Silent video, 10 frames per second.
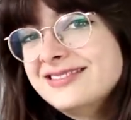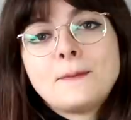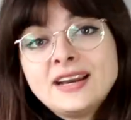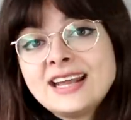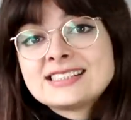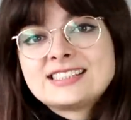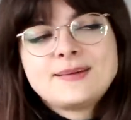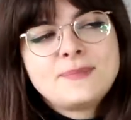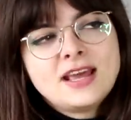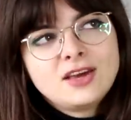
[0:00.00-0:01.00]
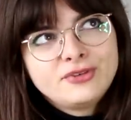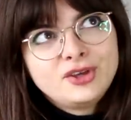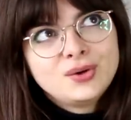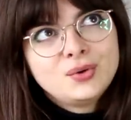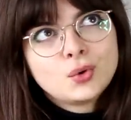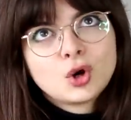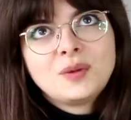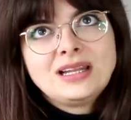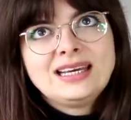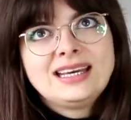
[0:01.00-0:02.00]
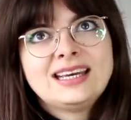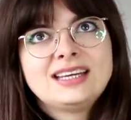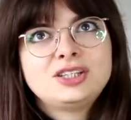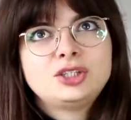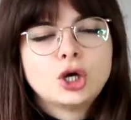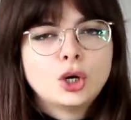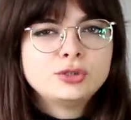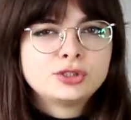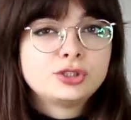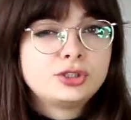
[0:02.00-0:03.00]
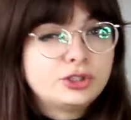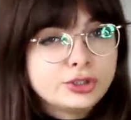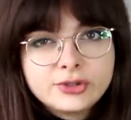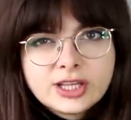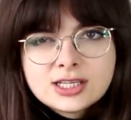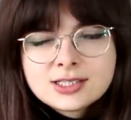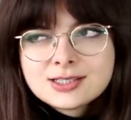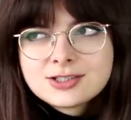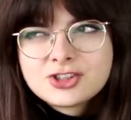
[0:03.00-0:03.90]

My next tip, if you normally don't do this,